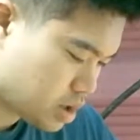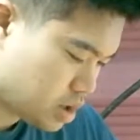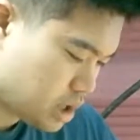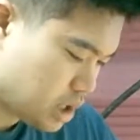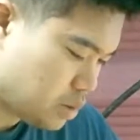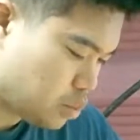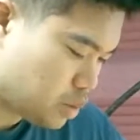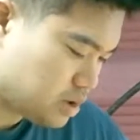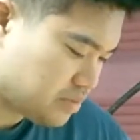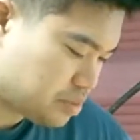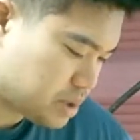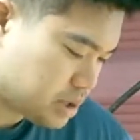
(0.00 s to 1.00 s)
it would
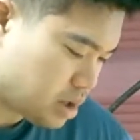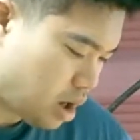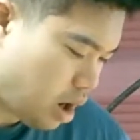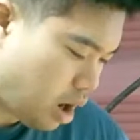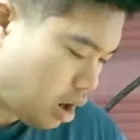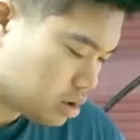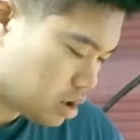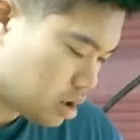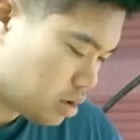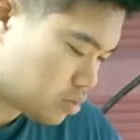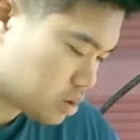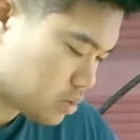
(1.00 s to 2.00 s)
have been all
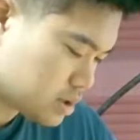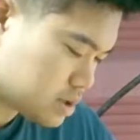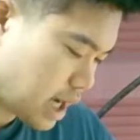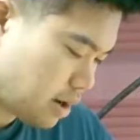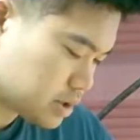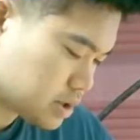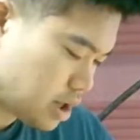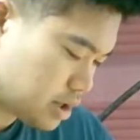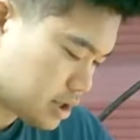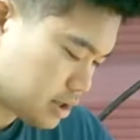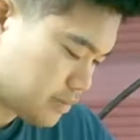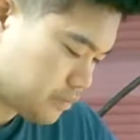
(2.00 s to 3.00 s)
over with Cyrus
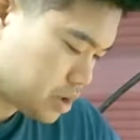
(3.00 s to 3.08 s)
Harding.